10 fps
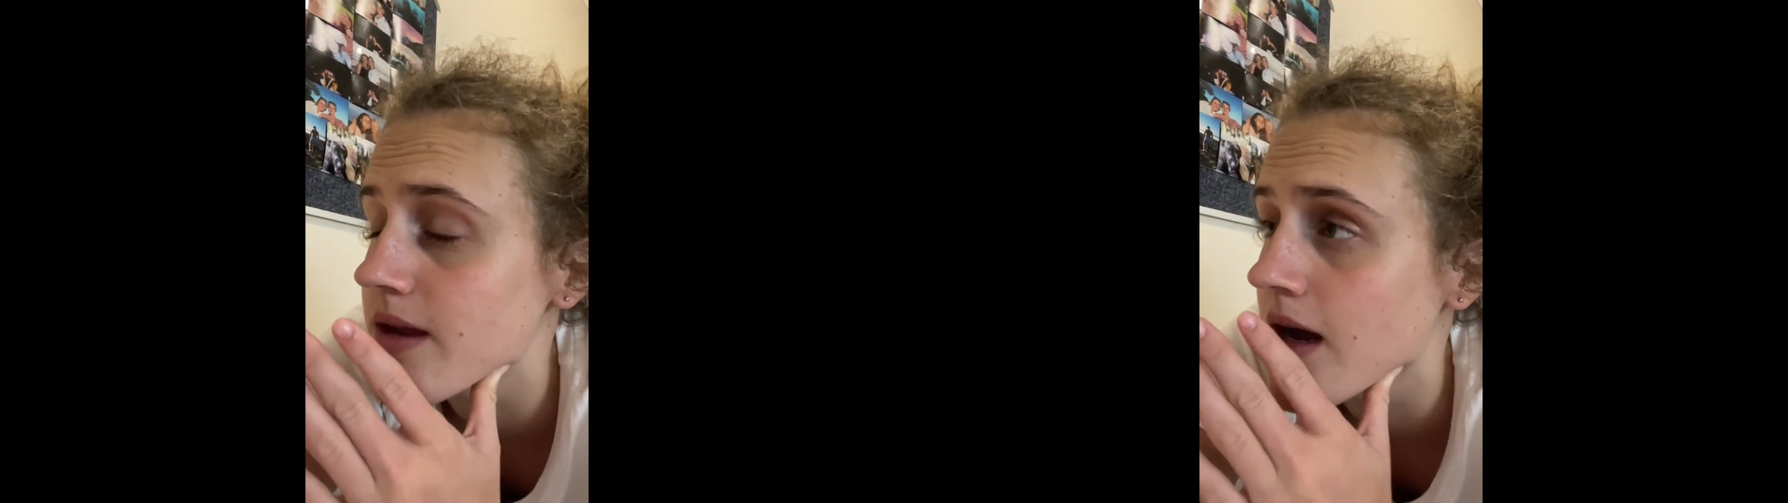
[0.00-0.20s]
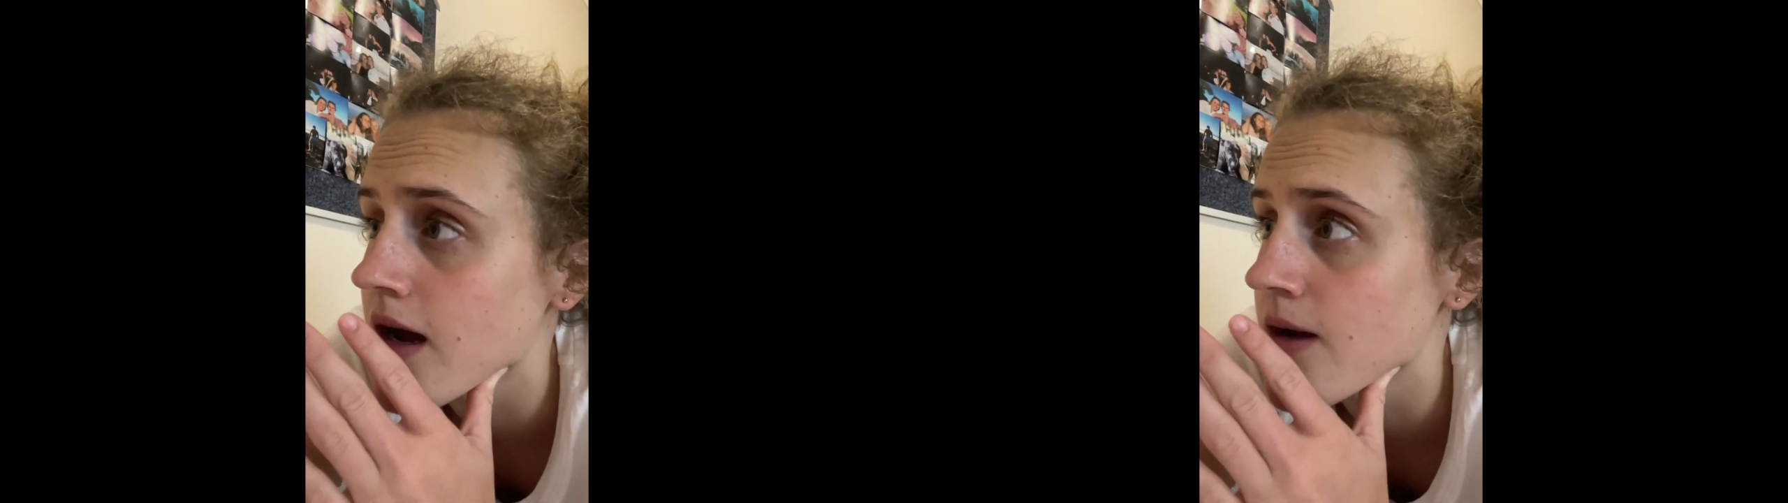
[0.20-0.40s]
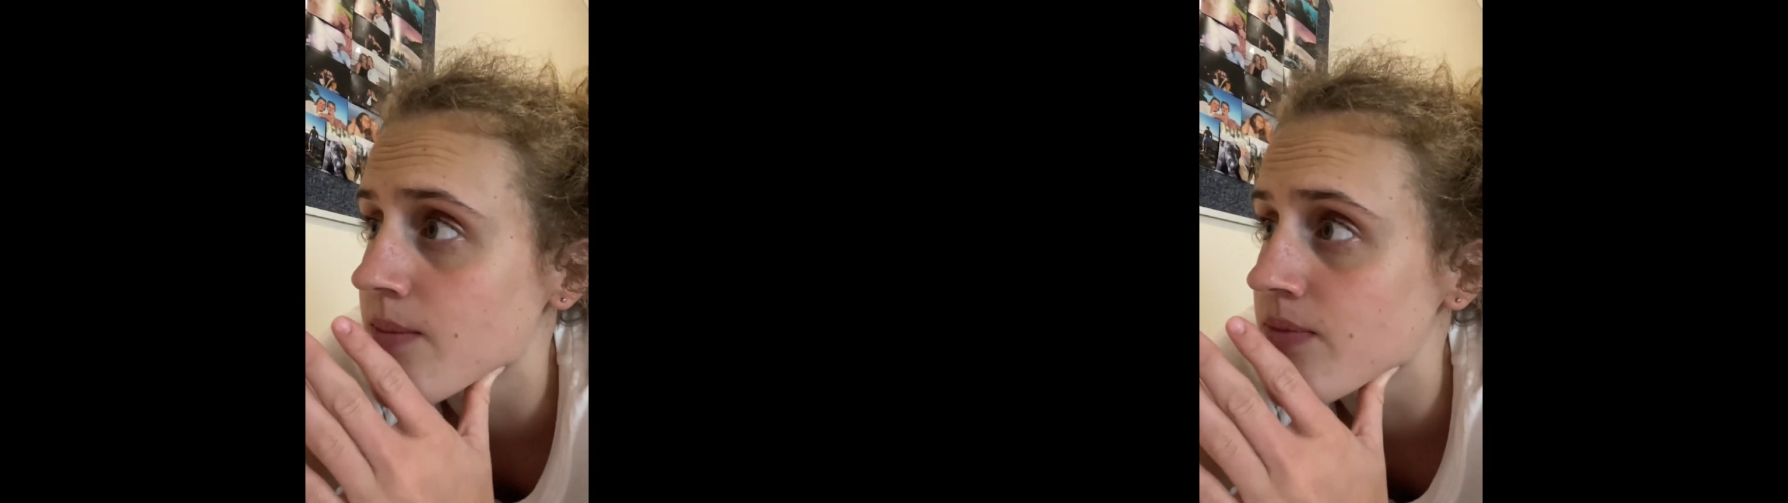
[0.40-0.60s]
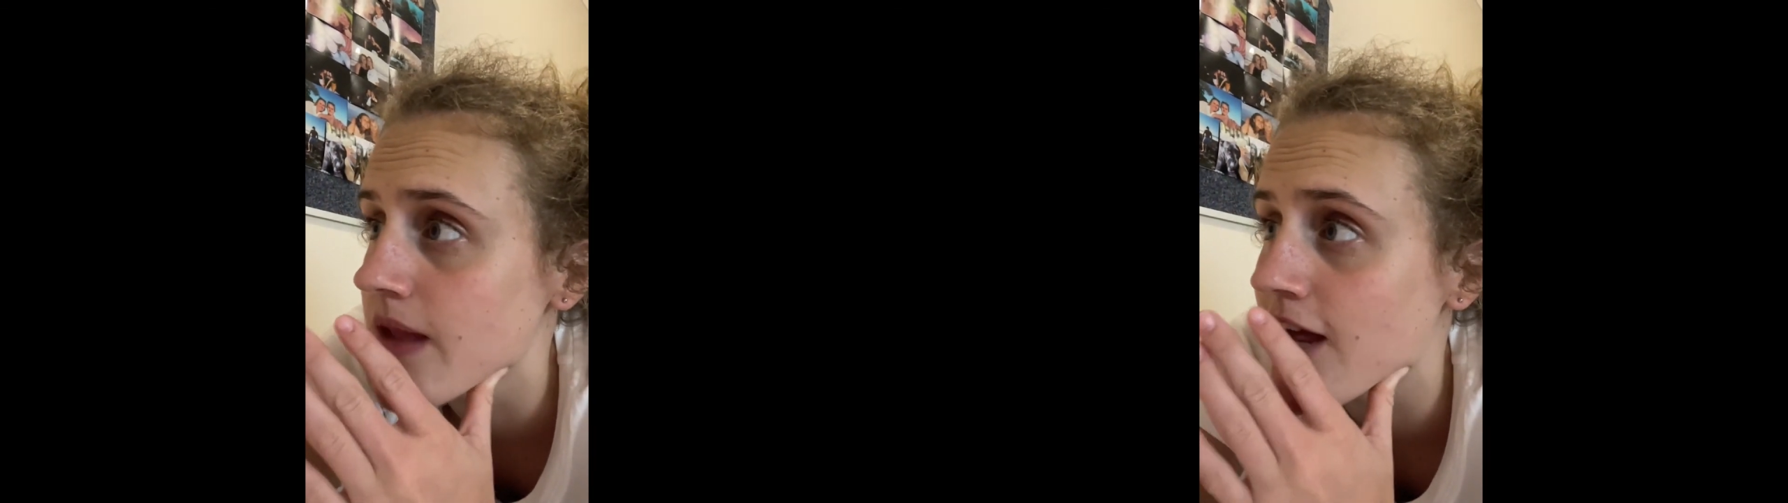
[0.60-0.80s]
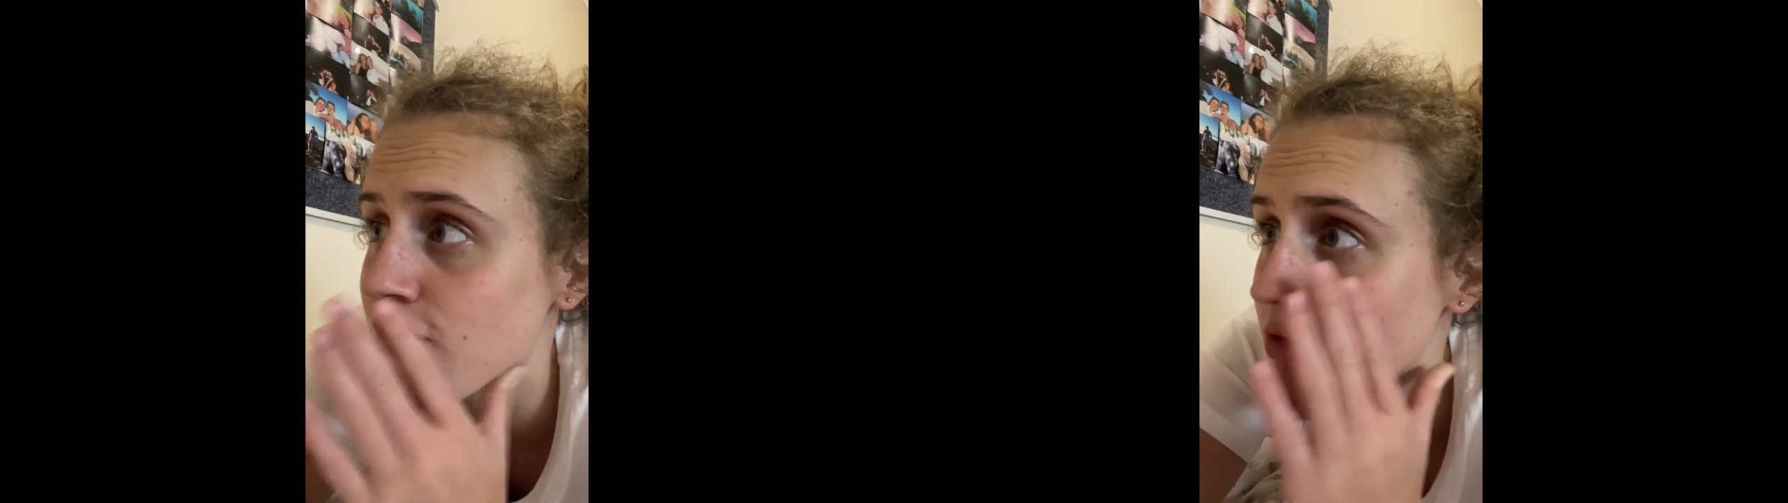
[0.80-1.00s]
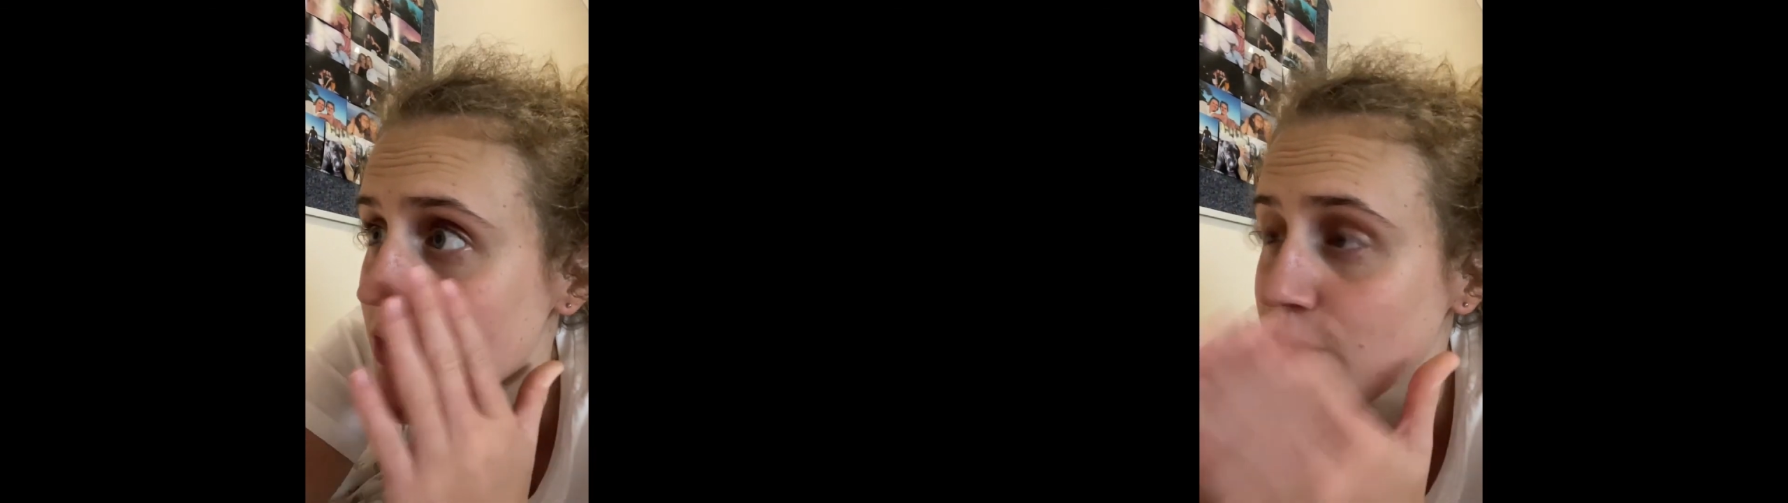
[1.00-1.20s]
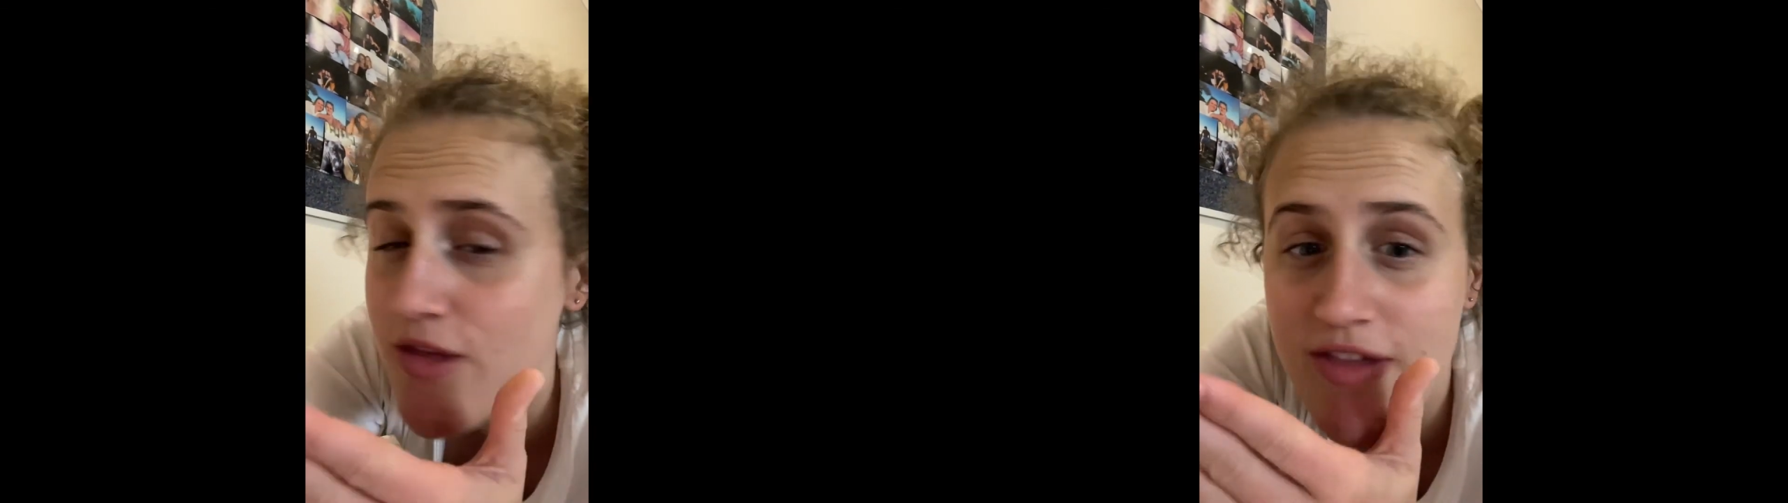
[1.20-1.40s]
I just thought I would